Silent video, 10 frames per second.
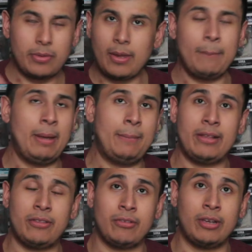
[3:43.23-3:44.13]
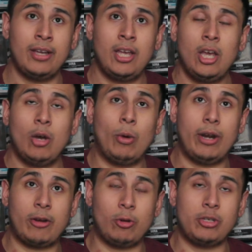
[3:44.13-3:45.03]
maybe that's just one
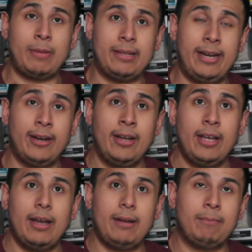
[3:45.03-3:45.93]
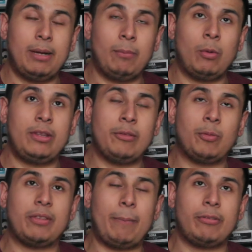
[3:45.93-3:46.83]
accoutrement there. But with this
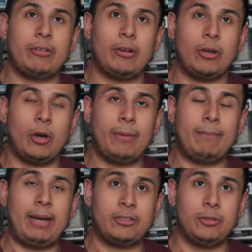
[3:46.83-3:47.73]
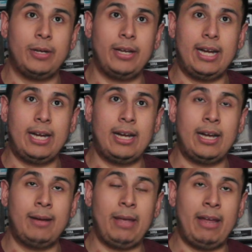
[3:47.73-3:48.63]
week's episode, going back to it,
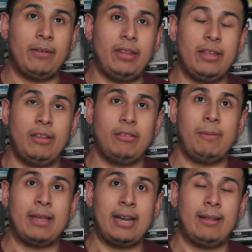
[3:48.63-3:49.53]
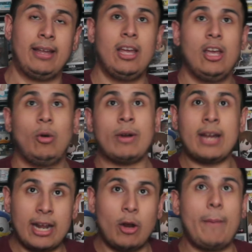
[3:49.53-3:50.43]
everything seems to be kind of like, we're
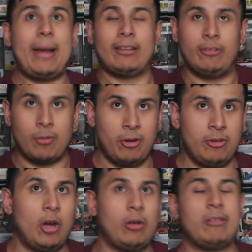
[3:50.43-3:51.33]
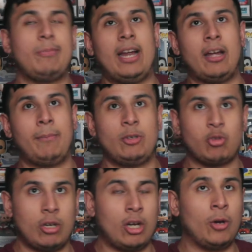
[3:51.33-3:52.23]
kind of going back to normal. You know, Nolan's back on
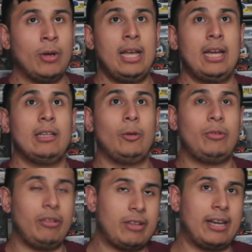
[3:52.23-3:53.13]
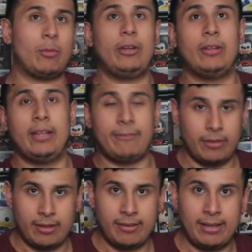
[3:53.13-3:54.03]
patrol. Lucy's kind of reeling from
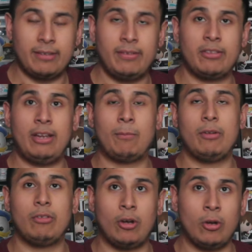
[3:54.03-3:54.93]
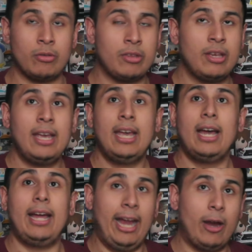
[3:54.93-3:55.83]
the detective exam results.
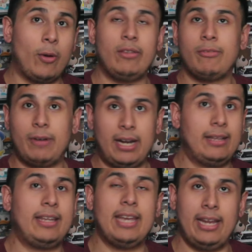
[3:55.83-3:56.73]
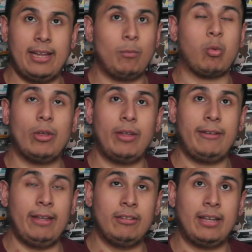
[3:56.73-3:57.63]
Aaron's finally getting
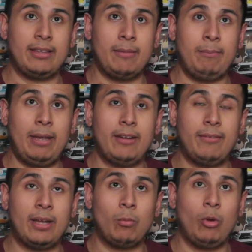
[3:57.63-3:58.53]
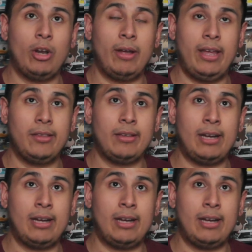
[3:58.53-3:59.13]
really into, like, the meat of, like, you know, his